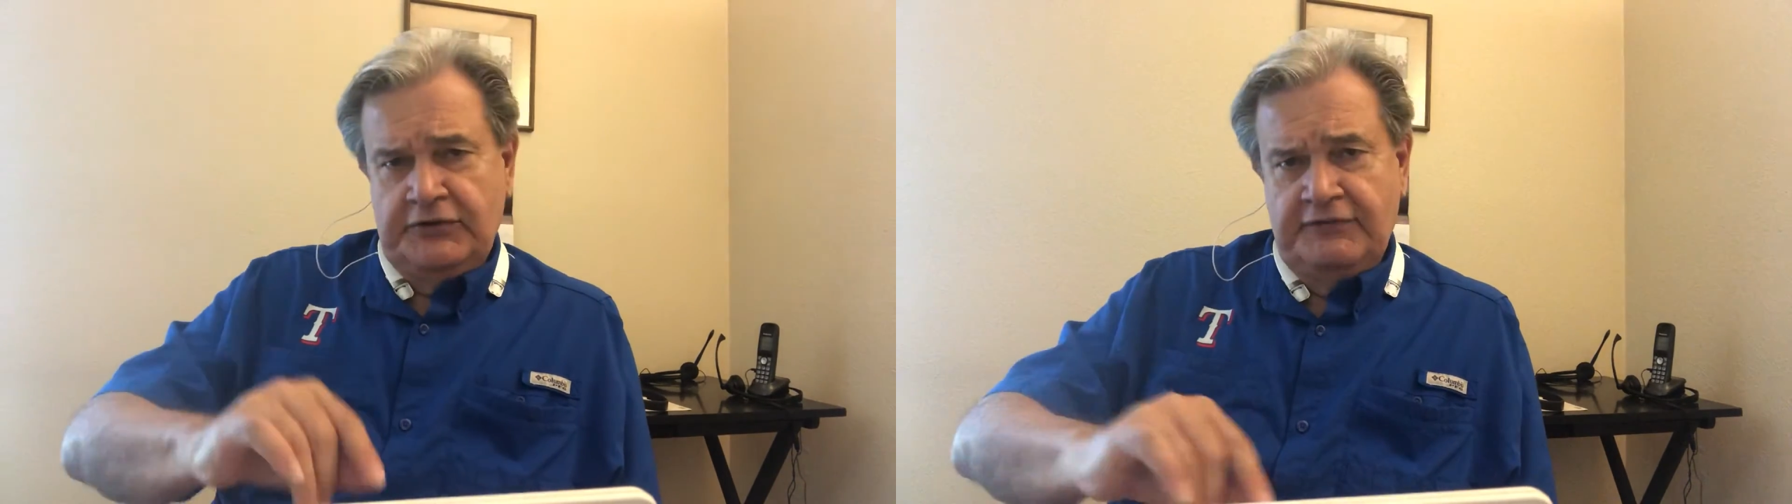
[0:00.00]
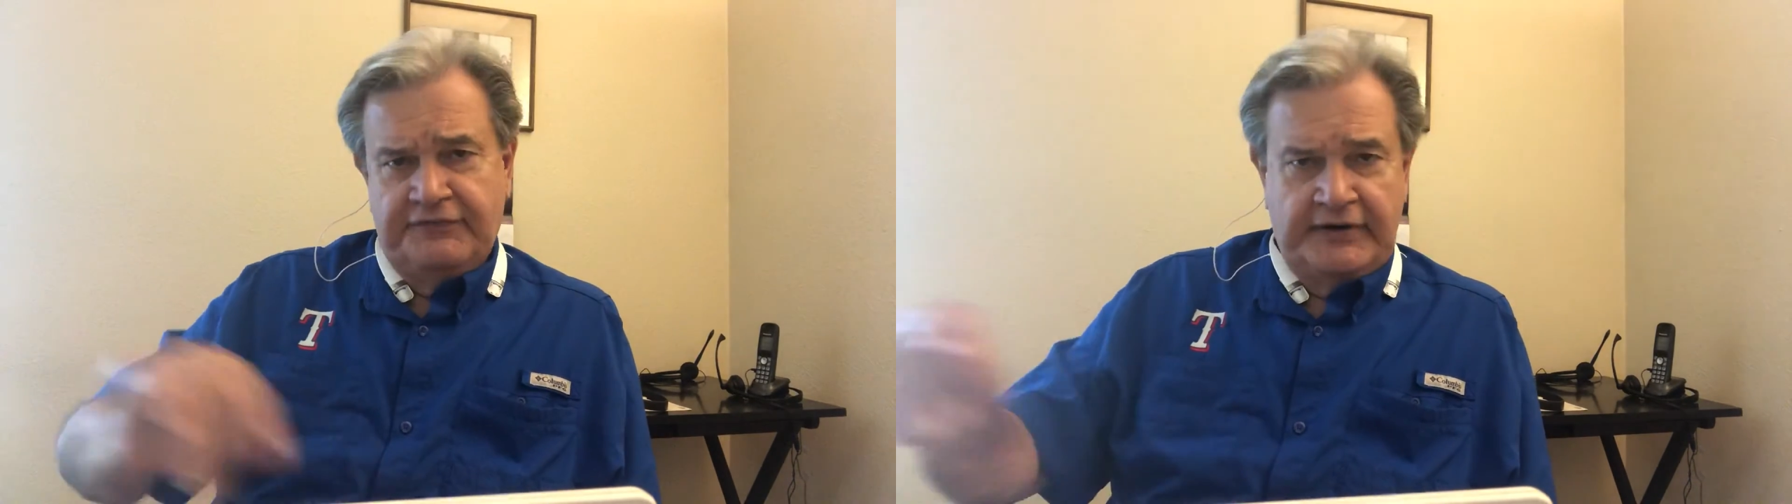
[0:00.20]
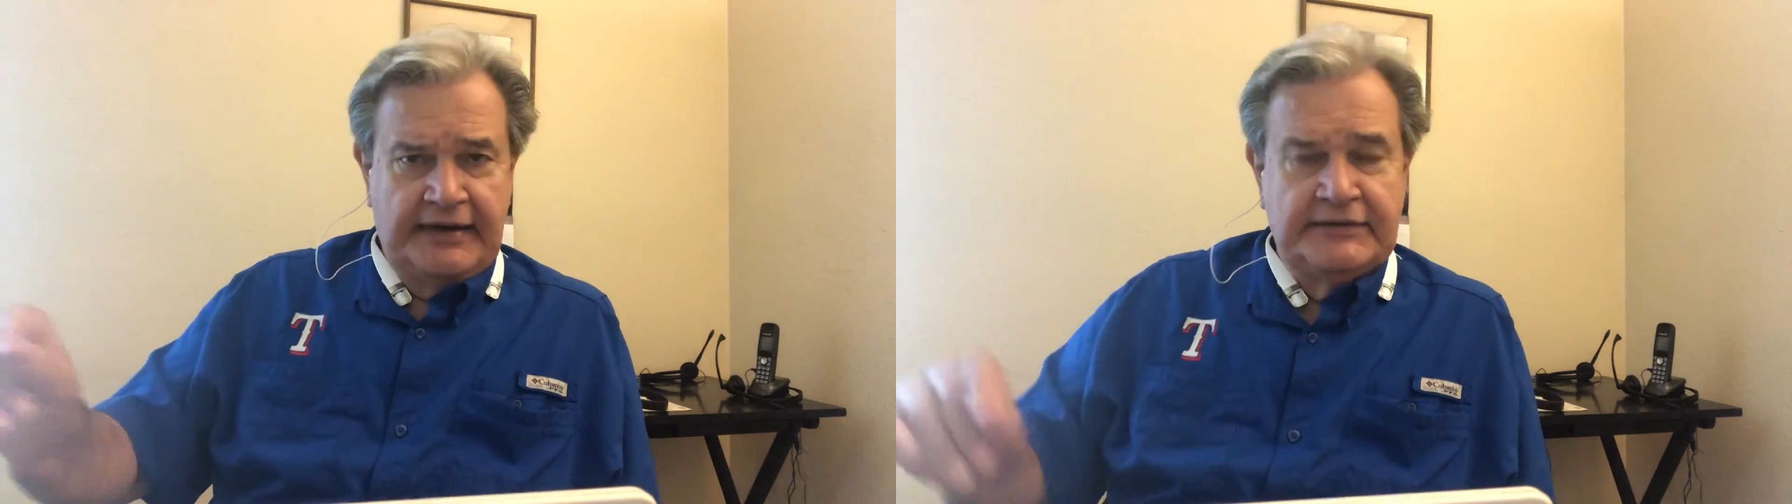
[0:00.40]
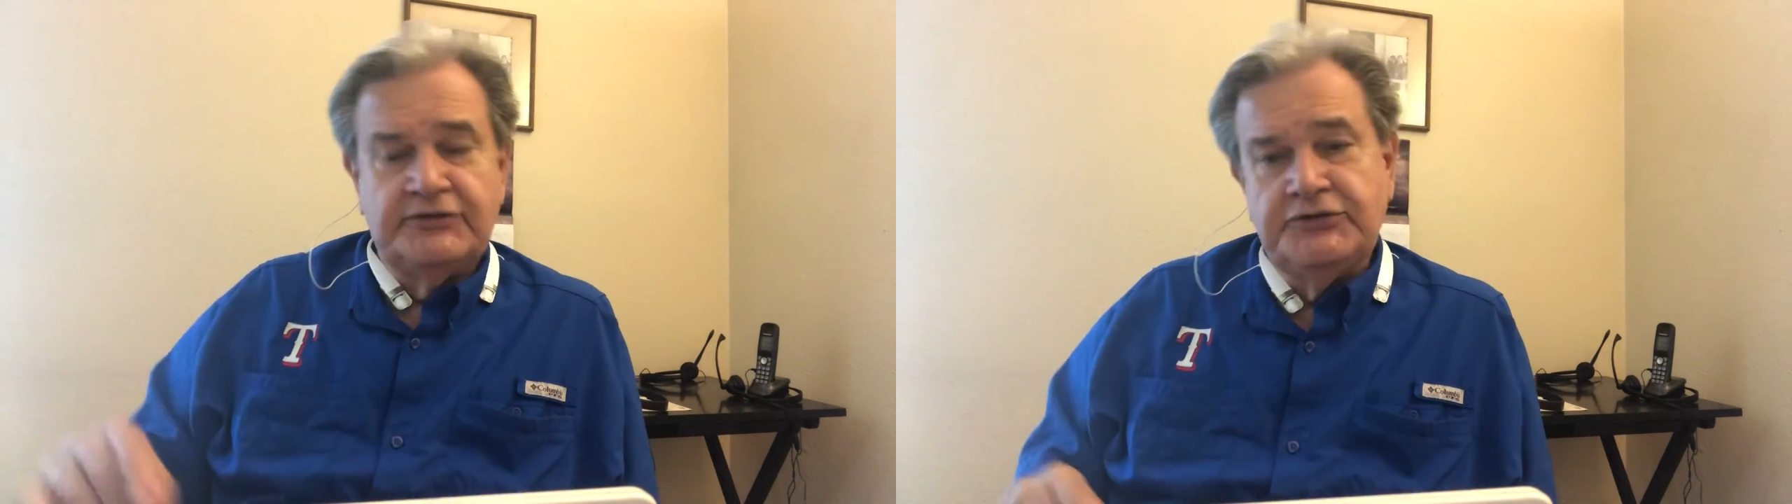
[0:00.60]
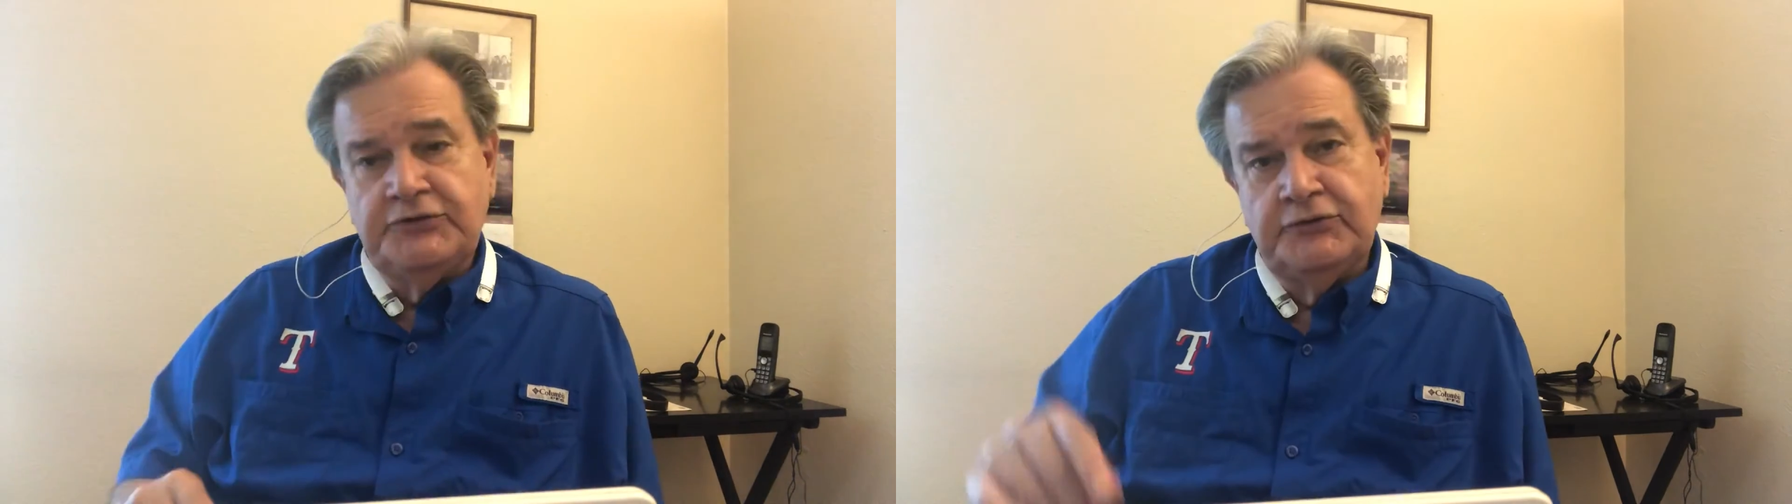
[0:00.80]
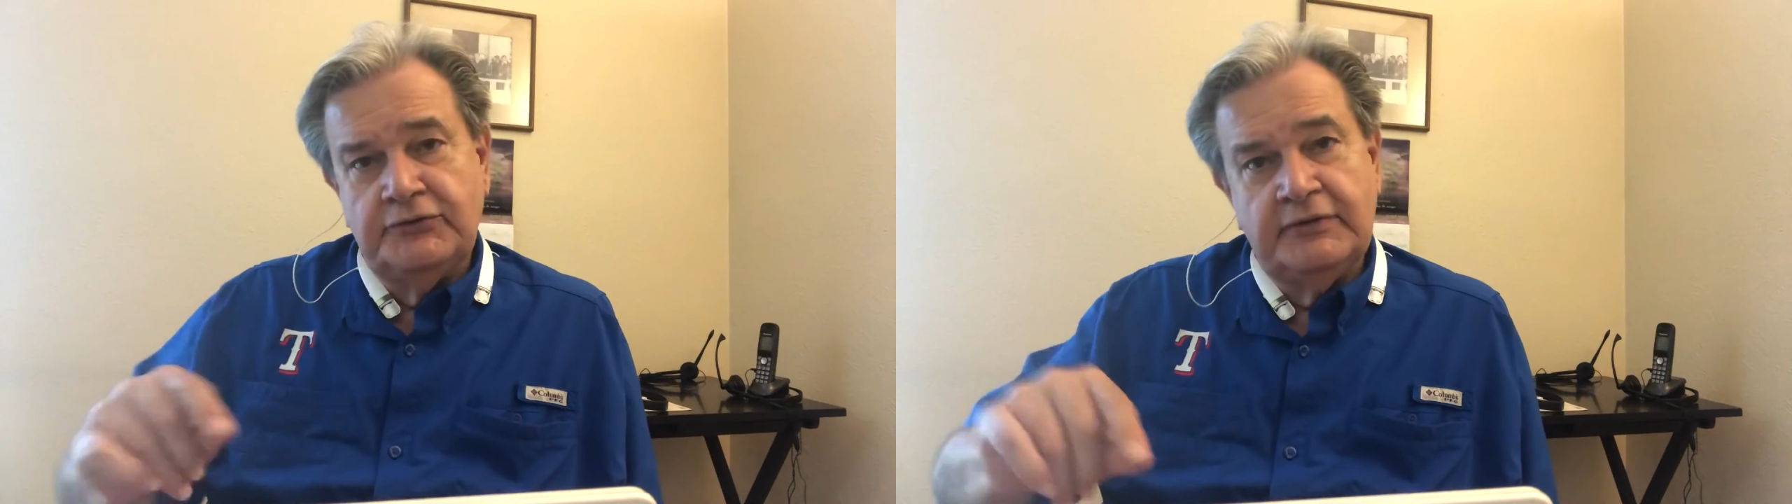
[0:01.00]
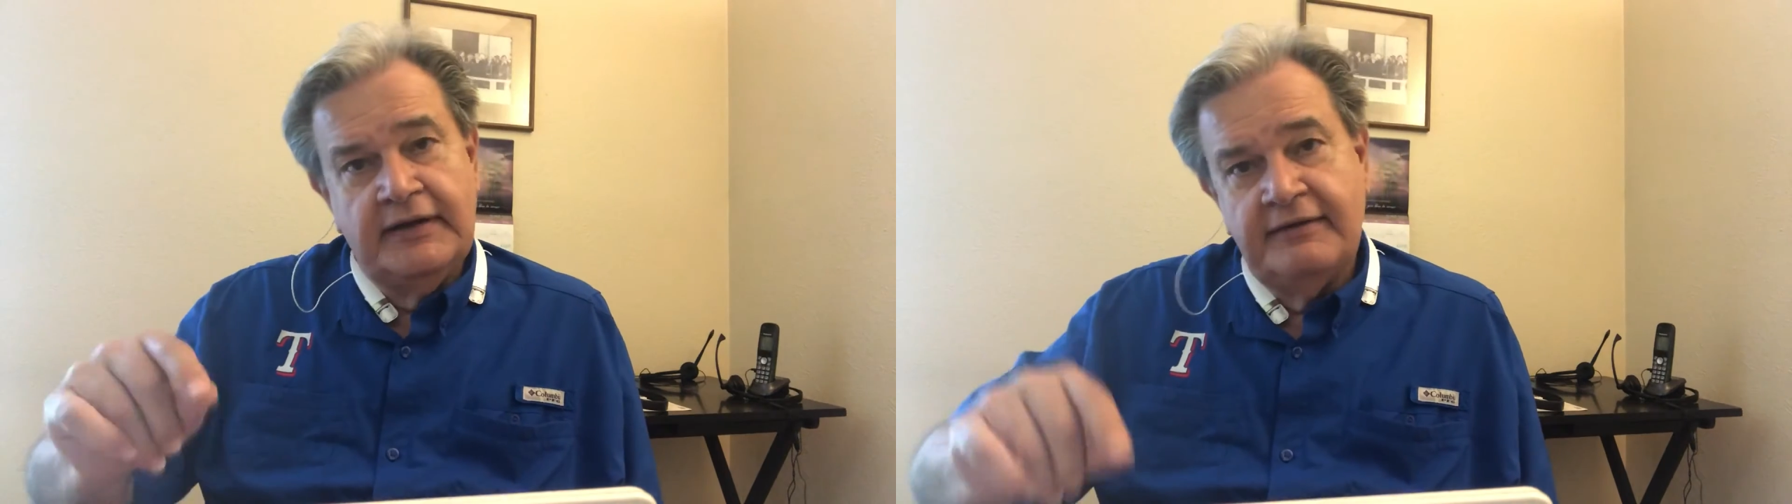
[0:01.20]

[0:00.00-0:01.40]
you forgot to